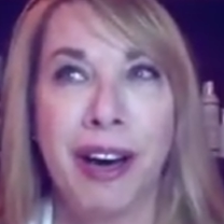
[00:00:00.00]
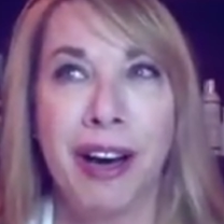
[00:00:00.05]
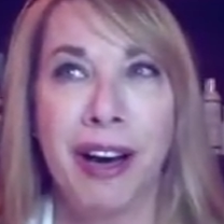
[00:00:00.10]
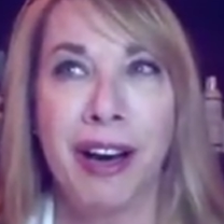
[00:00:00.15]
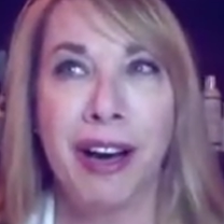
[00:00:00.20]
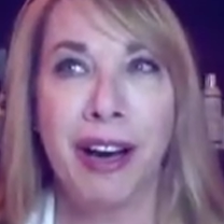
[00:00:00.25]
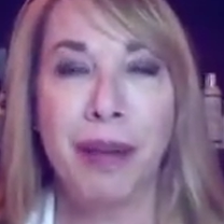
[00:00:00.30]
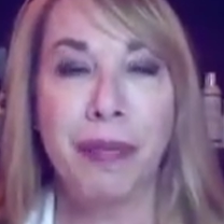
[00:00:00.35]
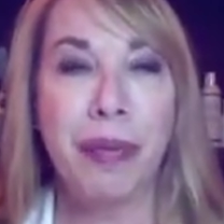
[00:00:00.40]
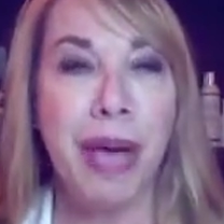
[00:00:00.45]

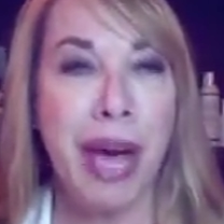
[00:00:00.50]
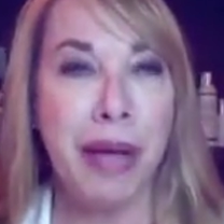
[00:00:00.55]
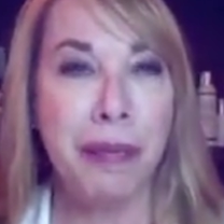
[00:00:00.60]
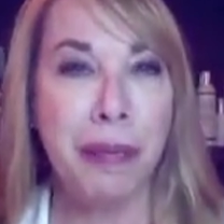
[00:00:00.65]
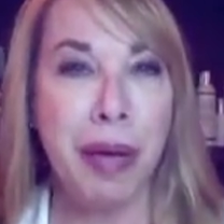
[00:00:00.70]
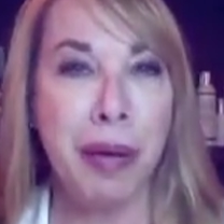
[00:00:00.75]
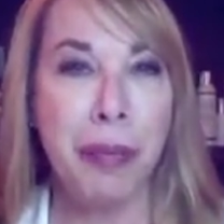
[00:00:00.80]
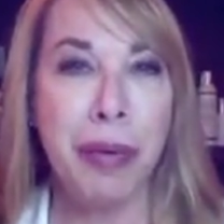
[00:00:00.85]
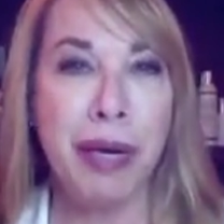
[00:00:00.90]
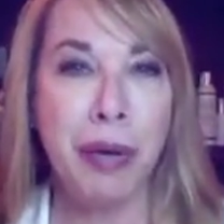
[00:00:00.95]
And
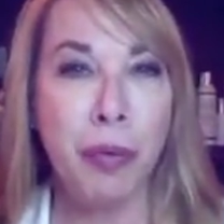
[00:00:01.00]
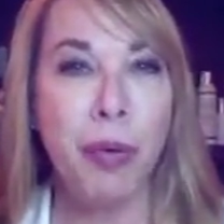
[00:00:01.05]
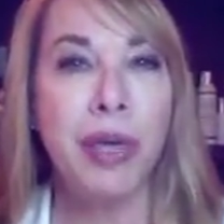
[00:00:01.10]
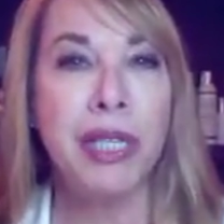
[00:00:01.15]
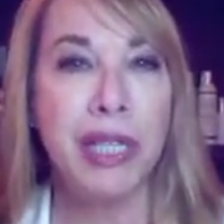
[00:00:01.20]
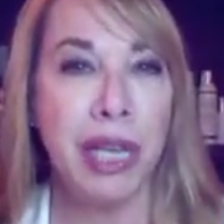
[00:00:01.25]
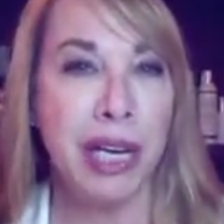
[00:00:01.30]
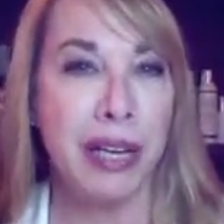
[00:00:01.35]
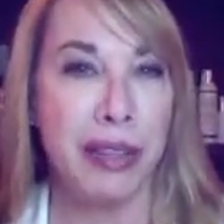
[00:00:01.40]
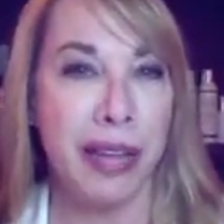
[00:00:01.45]
maybe it
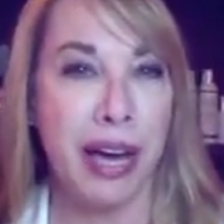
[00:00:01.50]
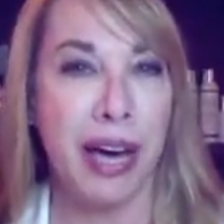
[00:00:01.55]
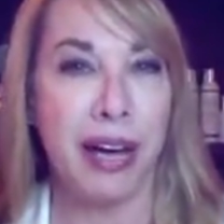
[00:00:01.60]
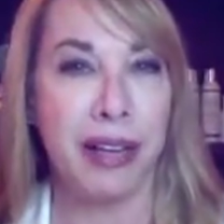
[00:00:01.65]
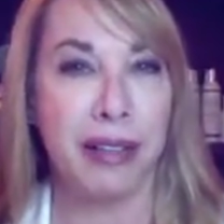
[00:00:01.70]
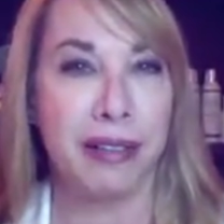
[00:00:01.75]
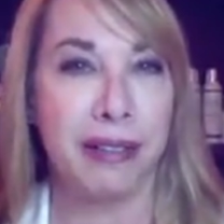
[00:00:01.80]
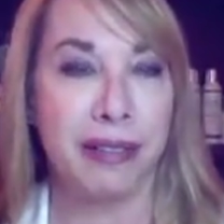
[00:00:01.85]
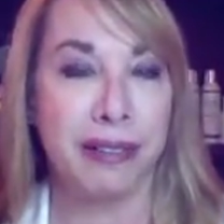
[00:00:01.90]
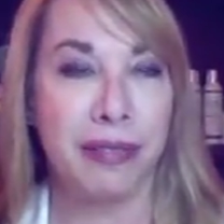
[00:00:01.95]
was like that
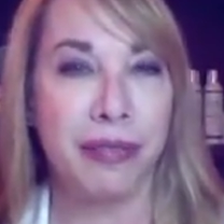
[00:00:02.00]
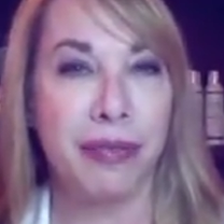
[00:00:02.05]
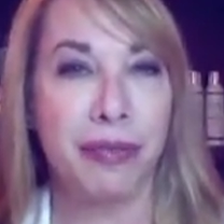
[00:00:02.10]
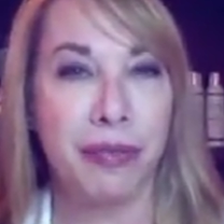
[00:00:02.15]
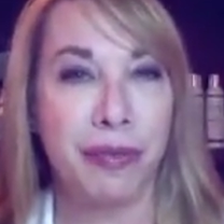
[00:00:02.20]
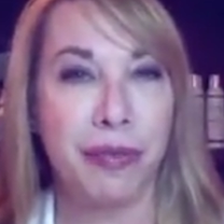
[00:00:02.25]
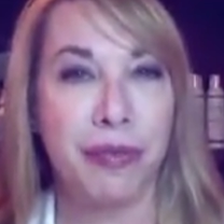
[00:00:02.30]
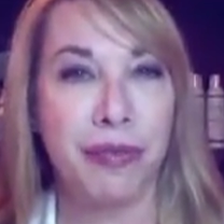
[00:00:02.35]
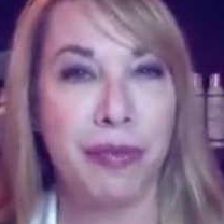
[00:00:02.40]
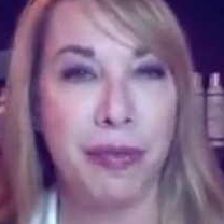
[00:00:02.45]

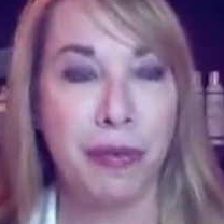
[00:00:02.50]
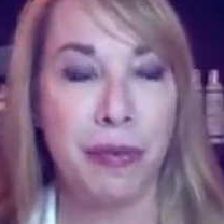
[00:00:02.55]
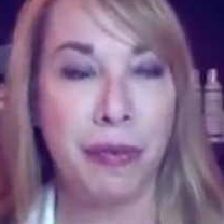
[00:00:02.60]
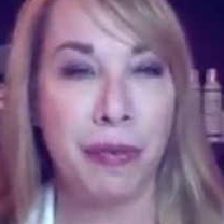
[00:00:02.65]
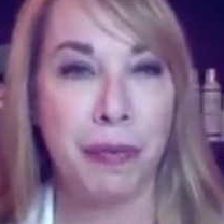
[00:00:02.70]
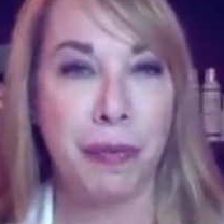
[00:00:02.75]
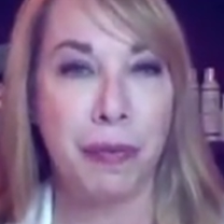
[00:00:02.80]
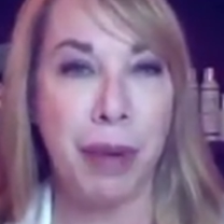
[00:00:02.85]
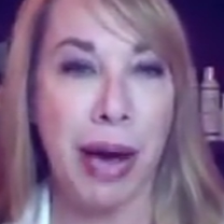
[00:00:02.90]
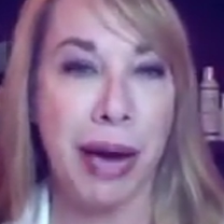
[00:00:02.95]

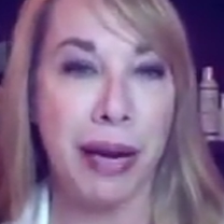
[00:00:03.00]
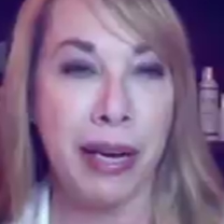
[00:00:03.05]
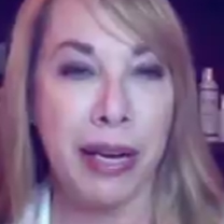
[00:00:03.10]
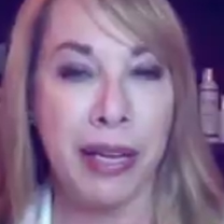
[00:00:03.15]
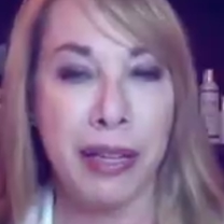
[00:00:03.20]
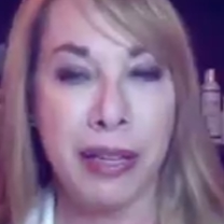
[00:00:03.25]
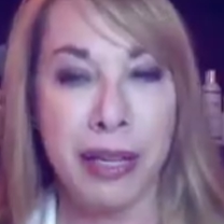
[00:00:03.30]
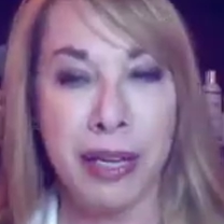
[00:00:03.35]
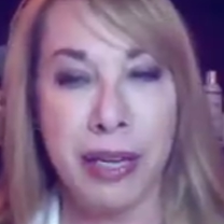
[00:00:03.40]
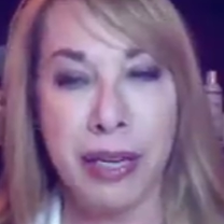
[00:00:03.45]
back
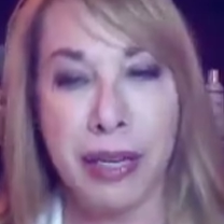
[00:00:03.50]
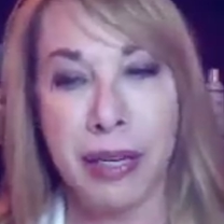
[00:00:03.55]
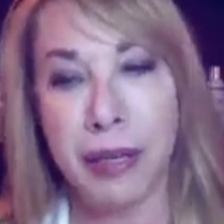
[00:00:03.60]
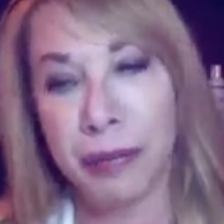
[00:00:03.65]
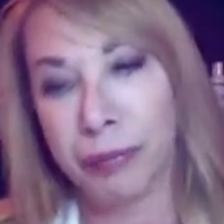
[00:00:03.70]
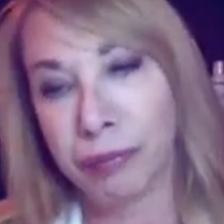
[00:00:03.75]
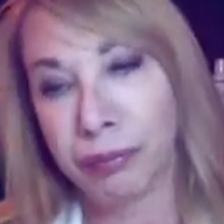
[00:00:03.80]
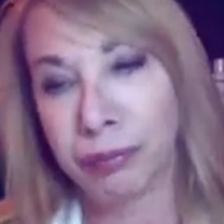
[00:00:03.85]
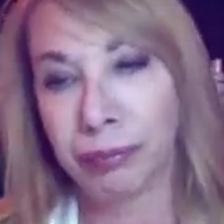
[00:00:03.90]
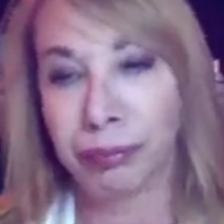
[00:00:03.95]
in the
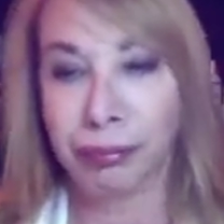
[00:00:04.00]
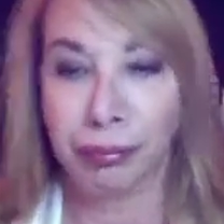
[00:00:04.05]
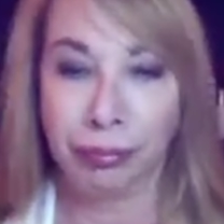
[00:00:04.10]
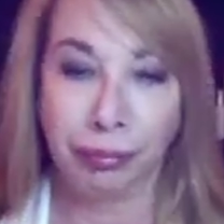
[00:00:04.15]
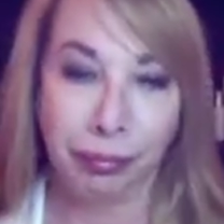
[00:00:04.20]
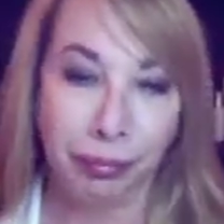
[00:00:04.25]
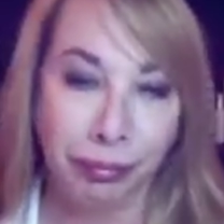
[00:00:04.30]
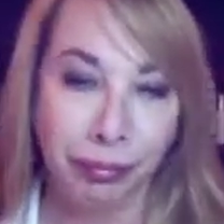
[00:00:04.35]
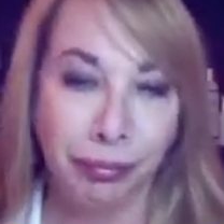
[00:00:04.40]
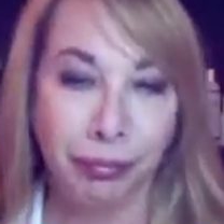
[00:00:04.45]

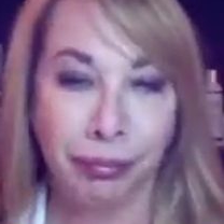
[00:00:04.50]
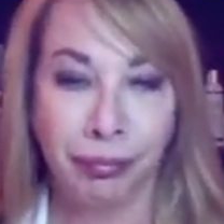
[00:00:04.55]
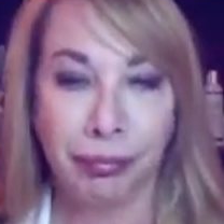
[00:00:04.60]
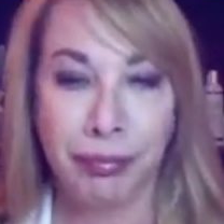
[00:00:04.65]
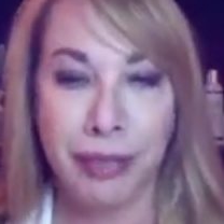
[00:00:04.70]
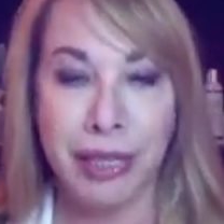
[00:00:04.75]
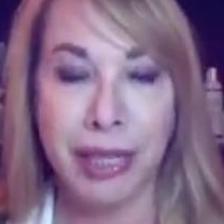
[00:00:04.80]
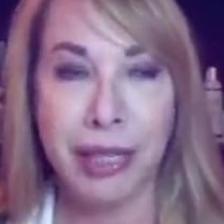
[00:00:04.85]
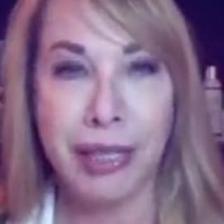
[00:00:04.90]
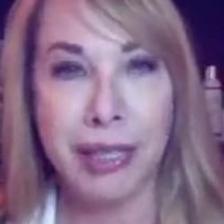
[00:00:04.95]

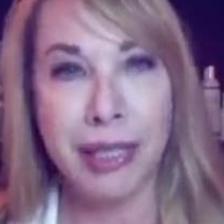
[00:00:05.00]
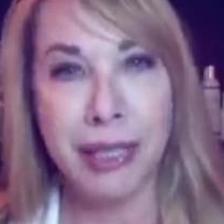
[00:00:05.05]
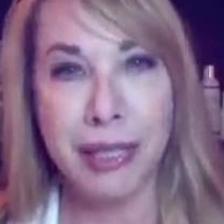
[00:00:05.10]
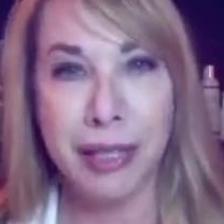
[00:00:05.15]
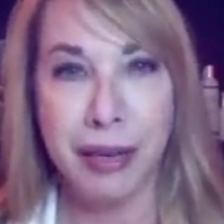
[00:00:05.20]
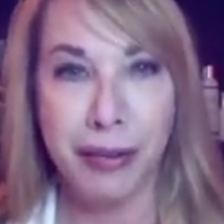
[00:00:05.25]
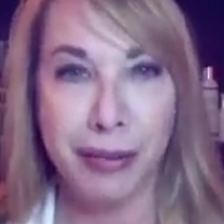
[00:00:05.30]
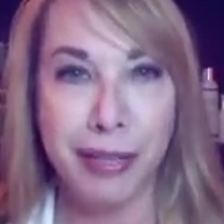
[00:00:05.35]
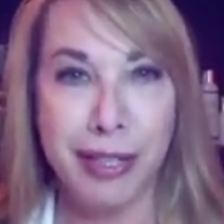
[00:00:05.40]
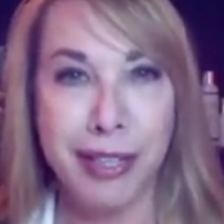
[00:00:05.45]
60s,
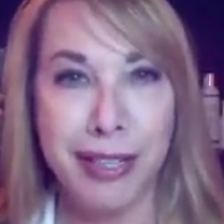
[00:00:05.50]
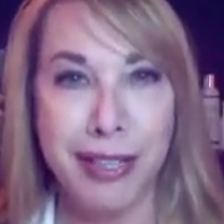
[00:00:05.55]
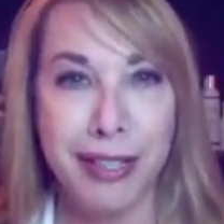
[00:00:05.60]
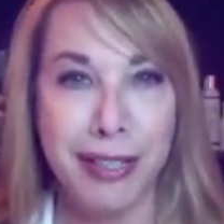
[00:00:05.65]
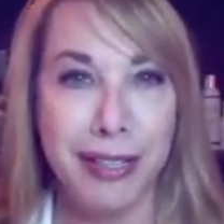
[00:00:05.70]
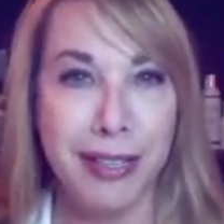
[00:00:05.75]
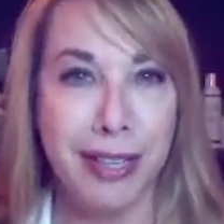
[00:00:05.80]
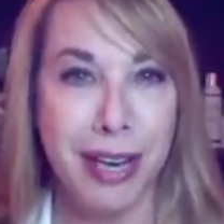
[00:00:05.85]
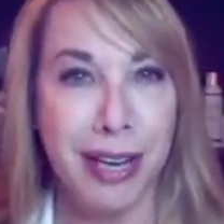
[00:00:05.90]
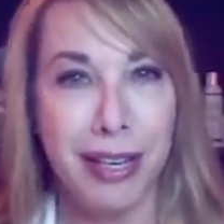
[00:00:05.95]

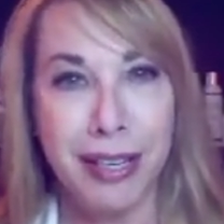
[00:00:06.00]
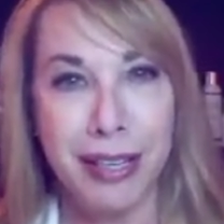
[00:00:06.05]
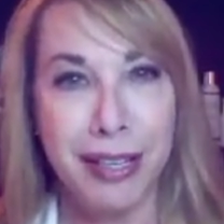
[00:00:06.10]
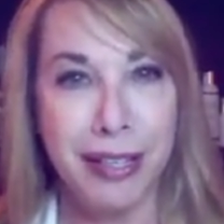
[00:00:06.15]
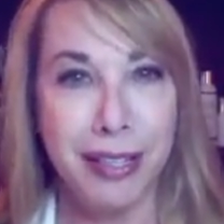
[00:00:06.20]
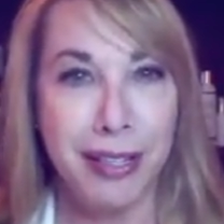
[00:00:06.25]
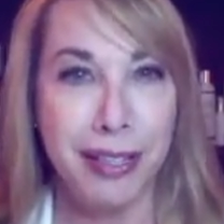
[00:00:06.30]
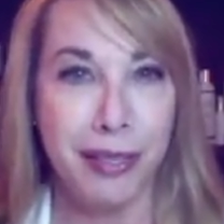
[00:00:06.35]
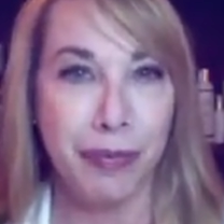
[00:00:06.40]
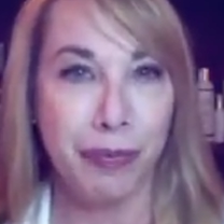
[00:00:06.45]
70s,
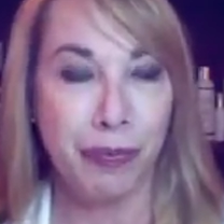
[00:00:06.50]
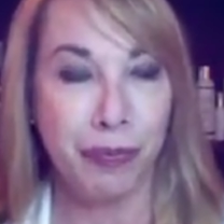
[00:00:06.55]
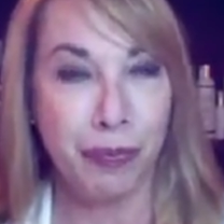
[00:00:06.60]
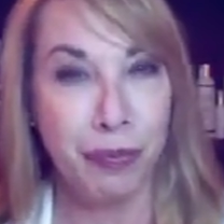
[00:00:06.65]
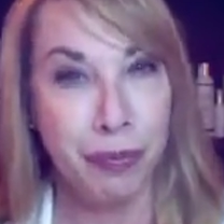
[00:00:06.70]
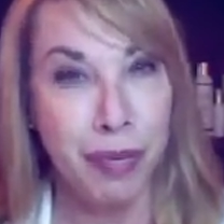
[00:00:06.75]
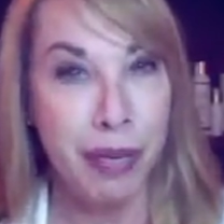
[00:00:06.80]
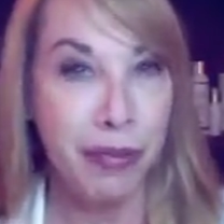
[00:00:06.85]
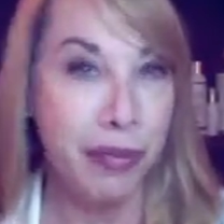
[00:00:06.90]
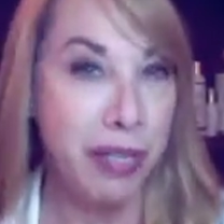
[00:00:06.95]
80s,
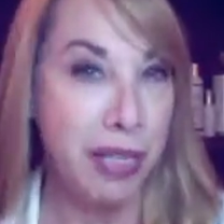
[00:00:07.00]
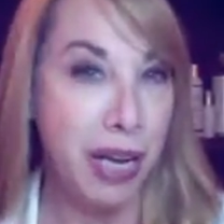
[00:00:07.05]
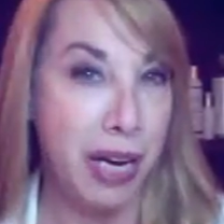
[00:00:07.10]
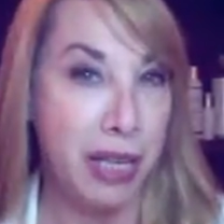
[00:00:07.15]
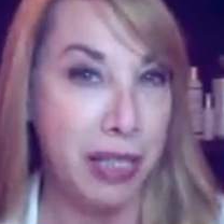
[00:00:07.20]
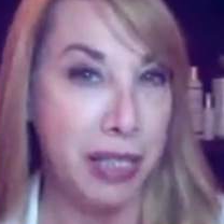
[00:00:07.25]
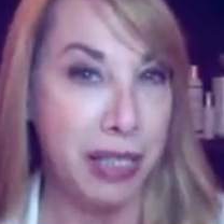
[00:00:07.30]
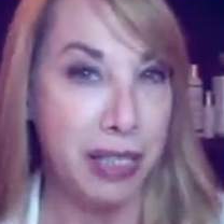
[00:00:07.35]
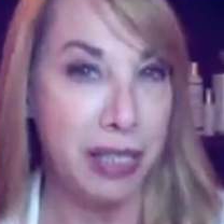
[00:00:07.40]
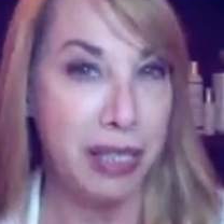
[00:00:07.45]
even
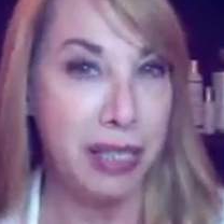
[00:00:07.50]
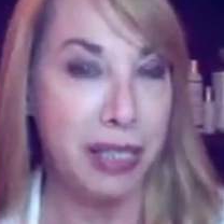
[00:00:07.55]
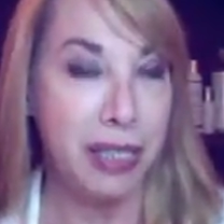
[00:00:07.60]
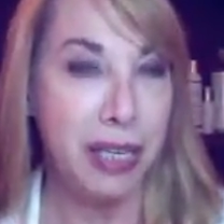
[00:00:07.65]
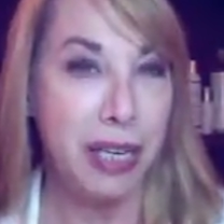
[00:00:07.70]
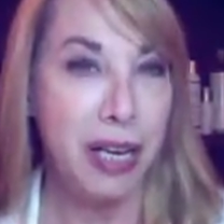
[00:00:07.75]
90s.